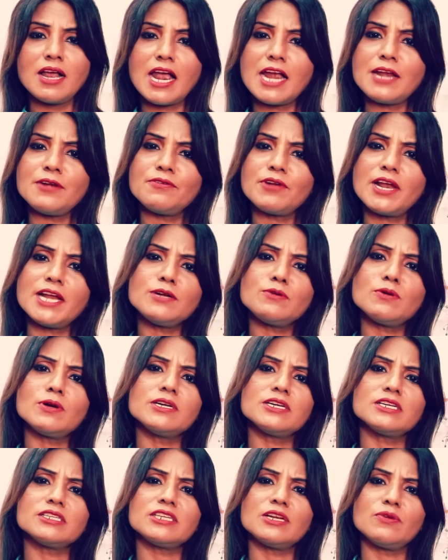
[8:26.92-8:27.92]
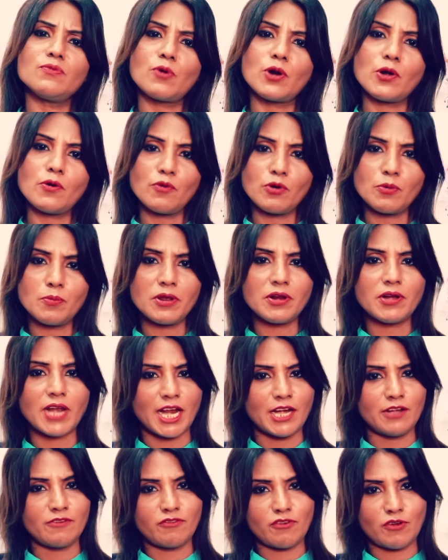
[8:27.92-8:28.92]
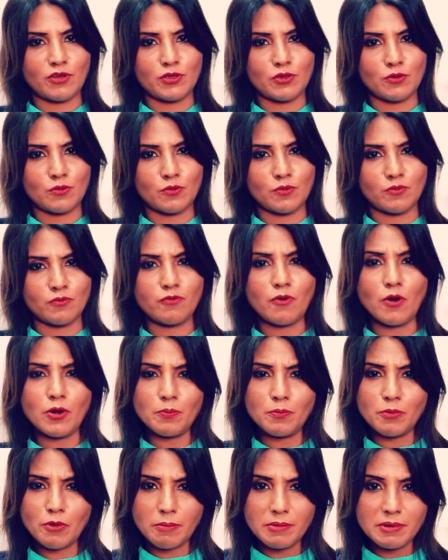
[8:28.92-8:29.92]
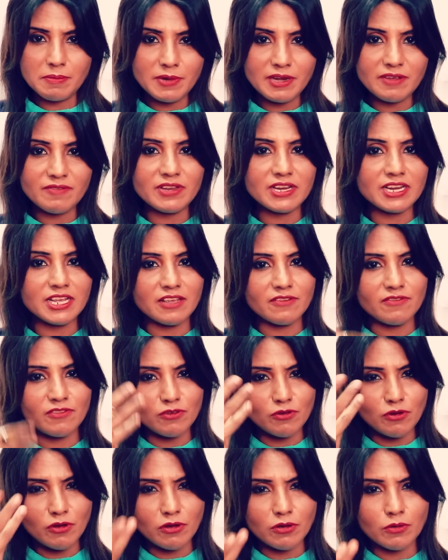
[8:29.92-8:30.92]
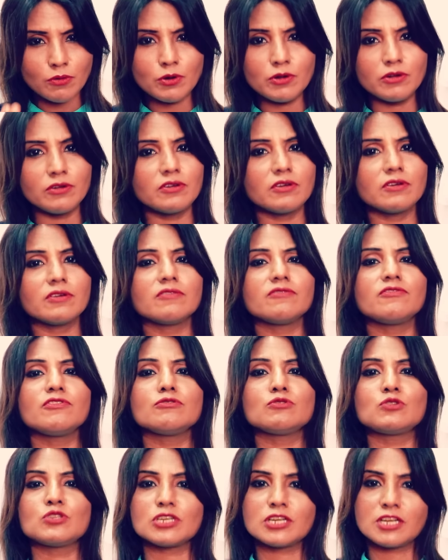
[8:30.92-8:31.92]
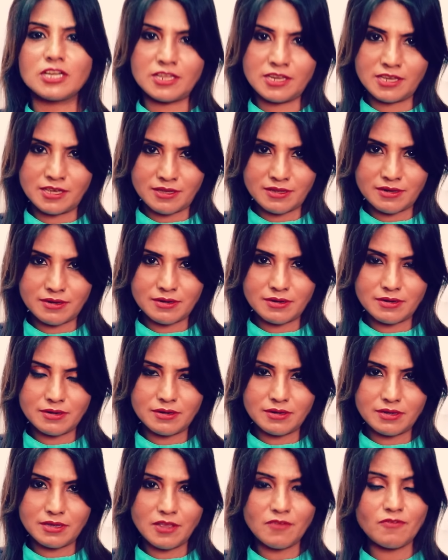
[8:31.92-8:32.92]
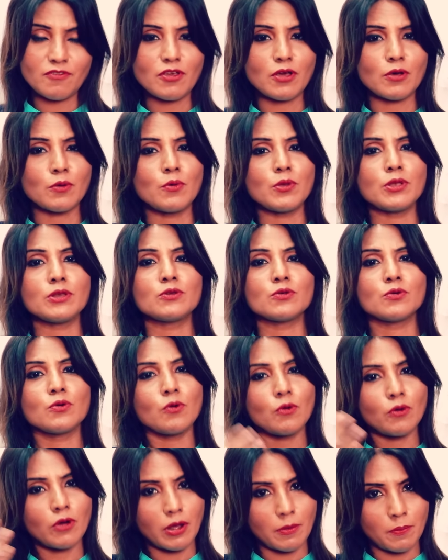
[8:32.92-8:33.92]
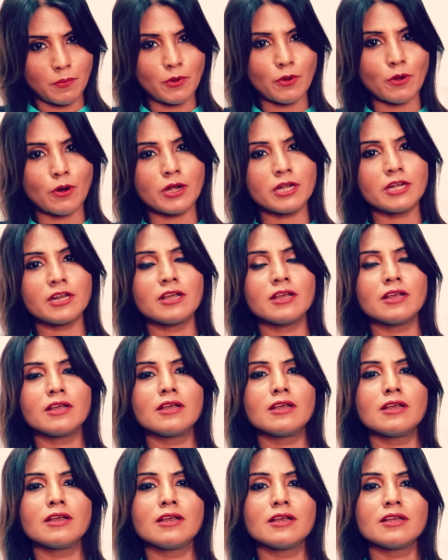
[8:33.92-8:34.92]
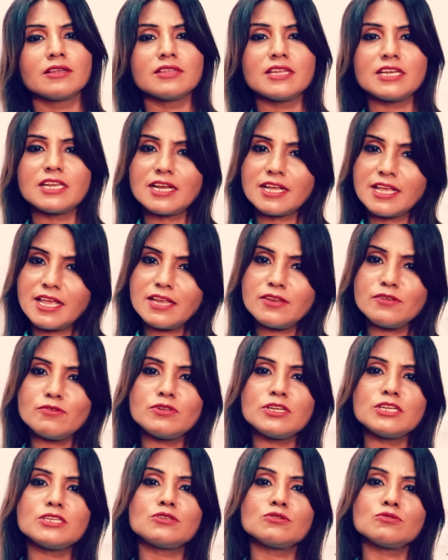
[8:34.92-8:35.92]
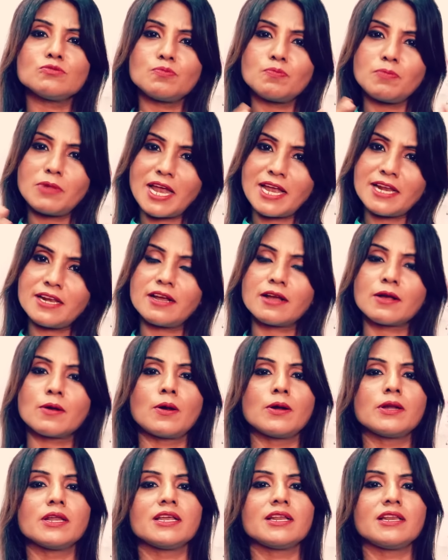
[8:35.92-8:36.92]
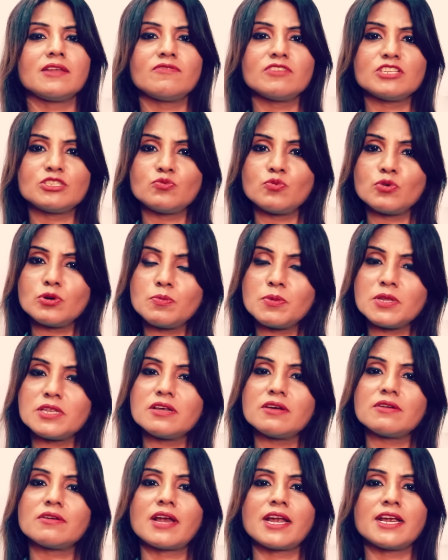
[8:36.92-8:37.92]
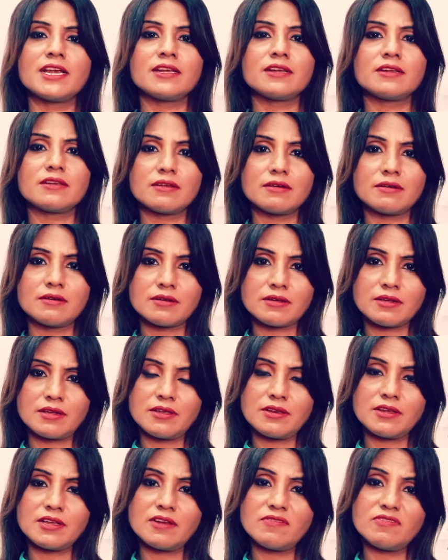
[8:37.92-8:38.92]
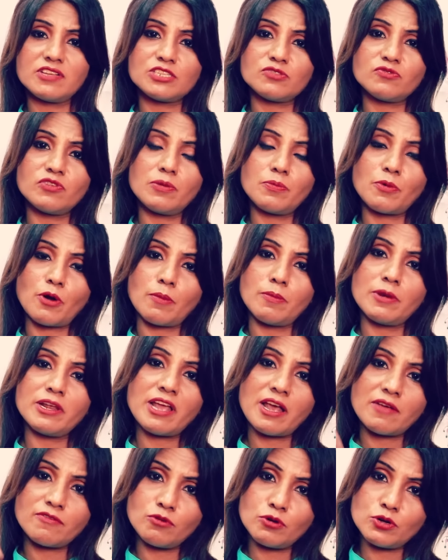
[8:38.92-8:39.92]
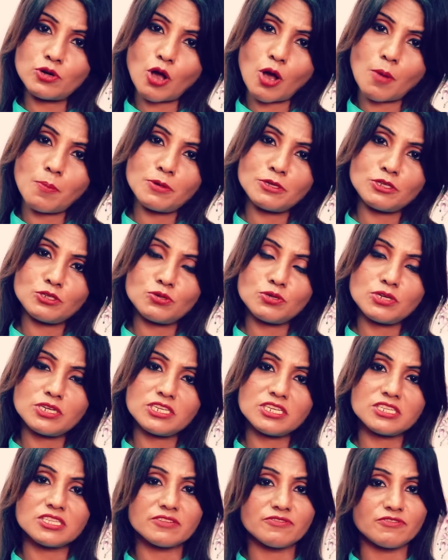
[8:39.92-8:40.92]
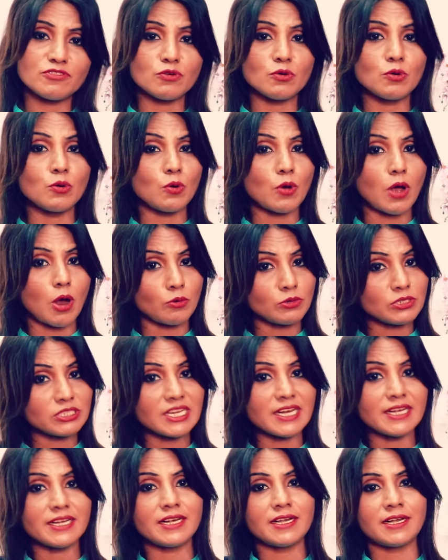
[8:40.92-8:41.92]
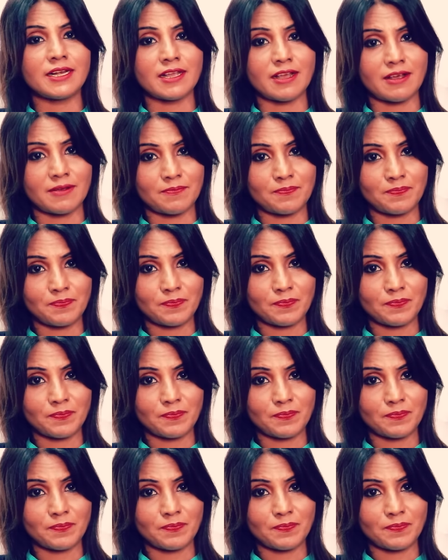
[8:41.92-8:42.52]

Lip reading: and try to understand what would be right for you, what probably will give you a good future career. If you are going to go abroad, then again you need to plan accordingly which would be the right career which will probably have good opportunities if you go outside India.